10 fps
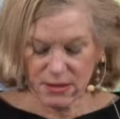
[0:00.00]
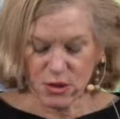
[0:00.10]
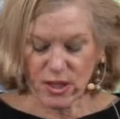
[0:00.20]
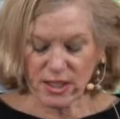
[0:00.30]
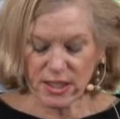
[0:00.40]

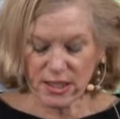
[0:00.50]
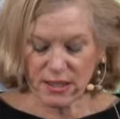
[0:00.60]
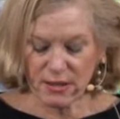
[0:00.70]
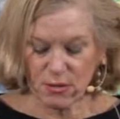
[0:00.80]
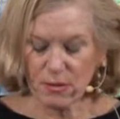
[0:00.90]

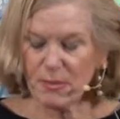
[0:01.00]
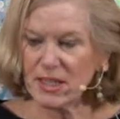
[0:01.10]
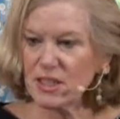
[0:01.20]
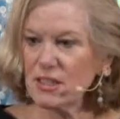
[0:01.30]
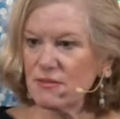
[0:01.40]
trusting, or it
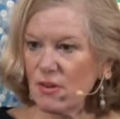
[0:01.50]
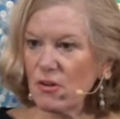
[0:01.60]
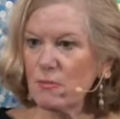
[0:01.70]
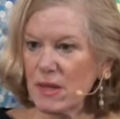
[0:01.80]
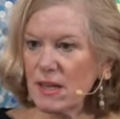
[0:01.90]
may just
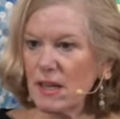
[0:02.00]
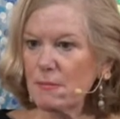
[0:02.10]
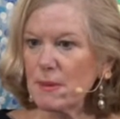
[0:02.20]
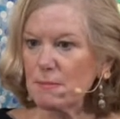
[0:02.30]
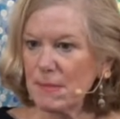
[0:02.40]
involve picking
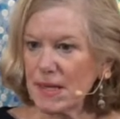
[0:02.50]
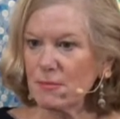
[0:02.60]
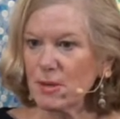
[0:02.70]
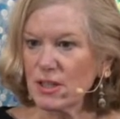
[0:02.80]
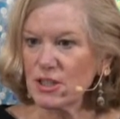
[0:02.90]
up a
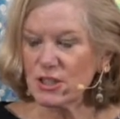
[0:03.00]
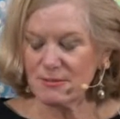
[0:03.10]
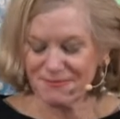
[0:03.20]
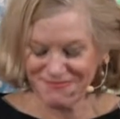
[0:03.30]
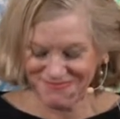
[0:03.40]
paintbrush.